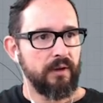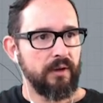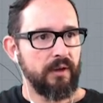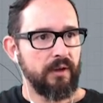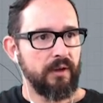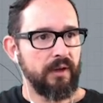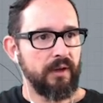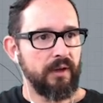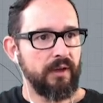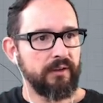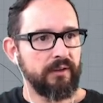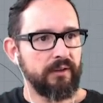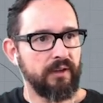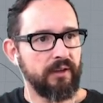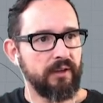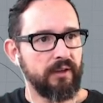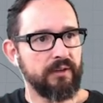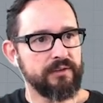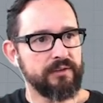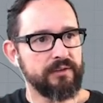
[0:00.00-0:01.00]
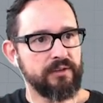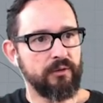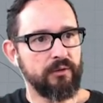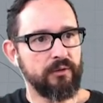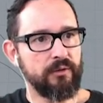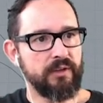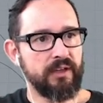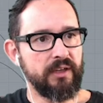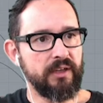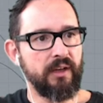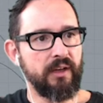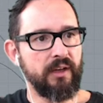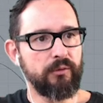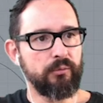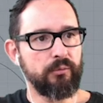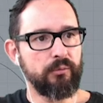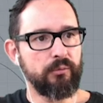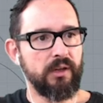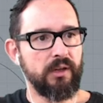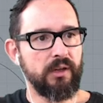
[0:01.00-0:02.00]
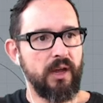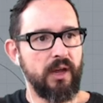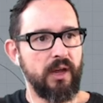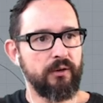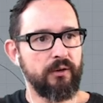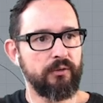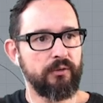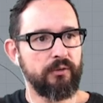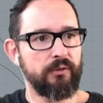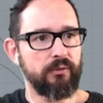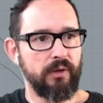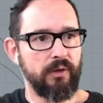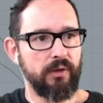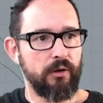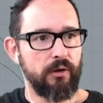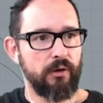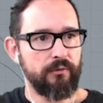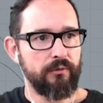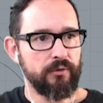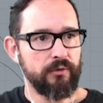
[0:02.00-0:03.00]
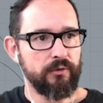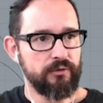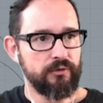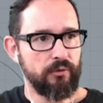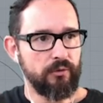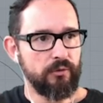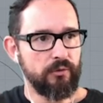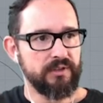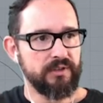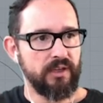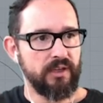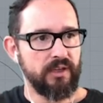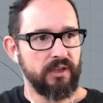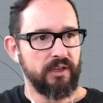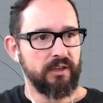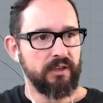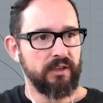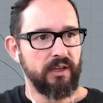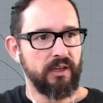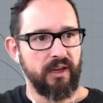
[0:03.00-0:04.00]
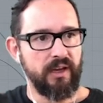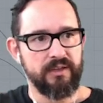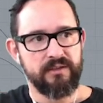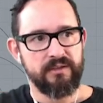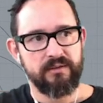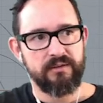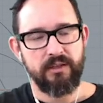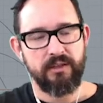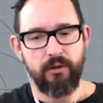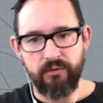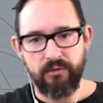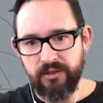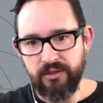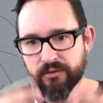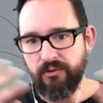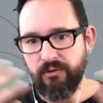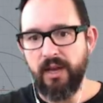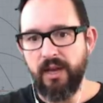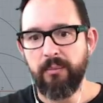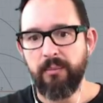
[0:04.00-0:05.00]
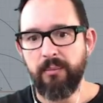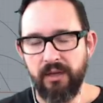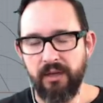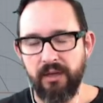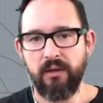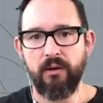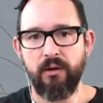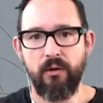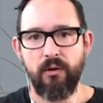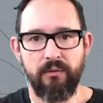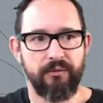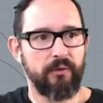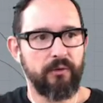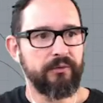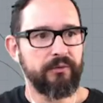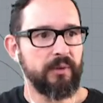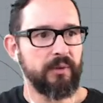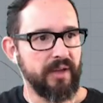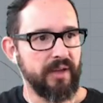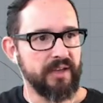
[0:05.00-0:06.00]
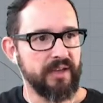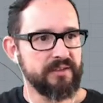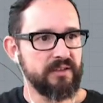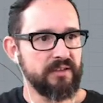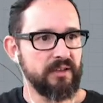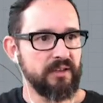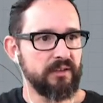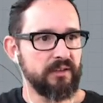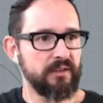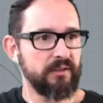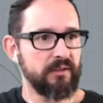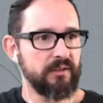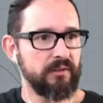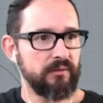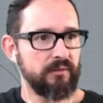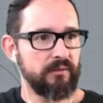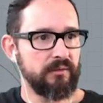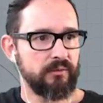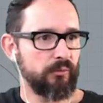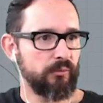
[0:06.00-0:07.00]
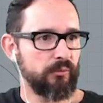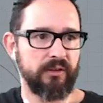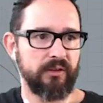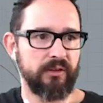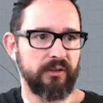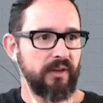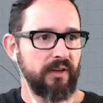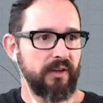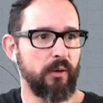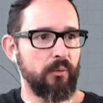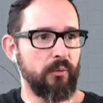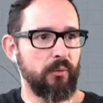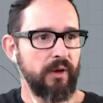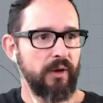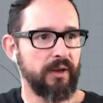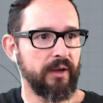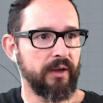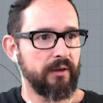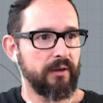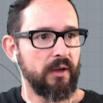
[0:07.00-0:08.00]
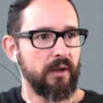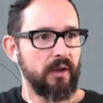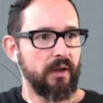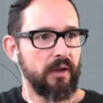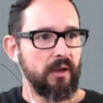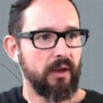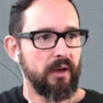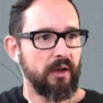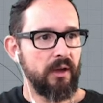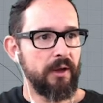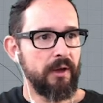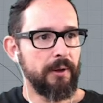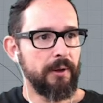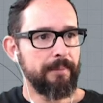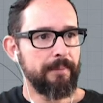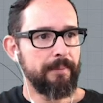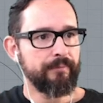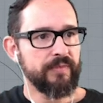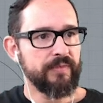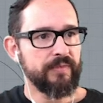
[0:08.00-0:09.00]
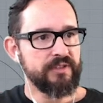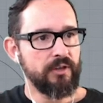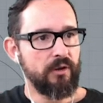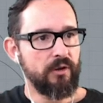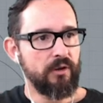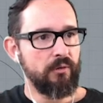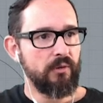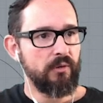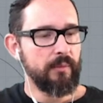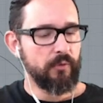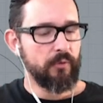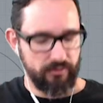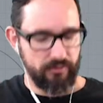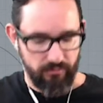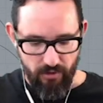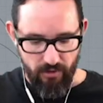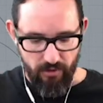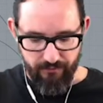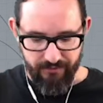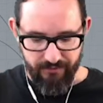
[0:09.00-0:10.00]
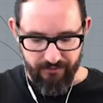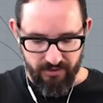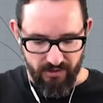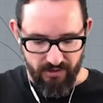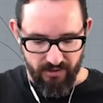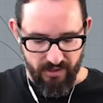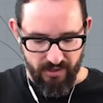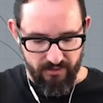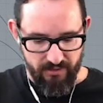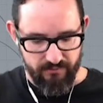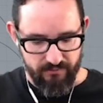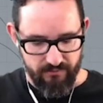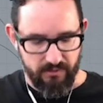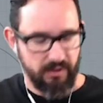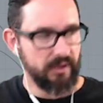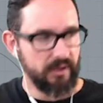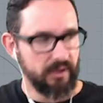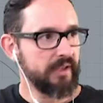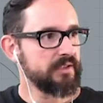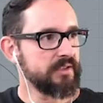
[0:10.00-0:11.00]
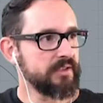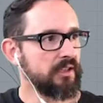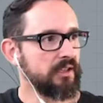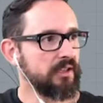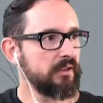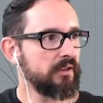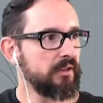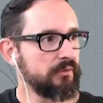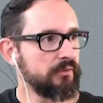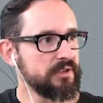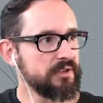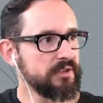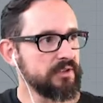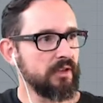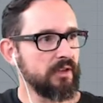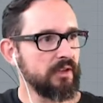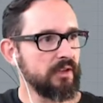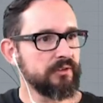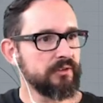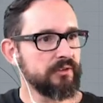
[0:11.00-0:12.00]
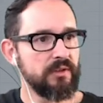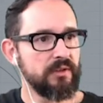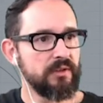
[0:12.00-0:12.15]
And so that will allow you to a lot of controls, and in case the draping of the plaster went that way. So I'm going to loft it again, and let's see the results.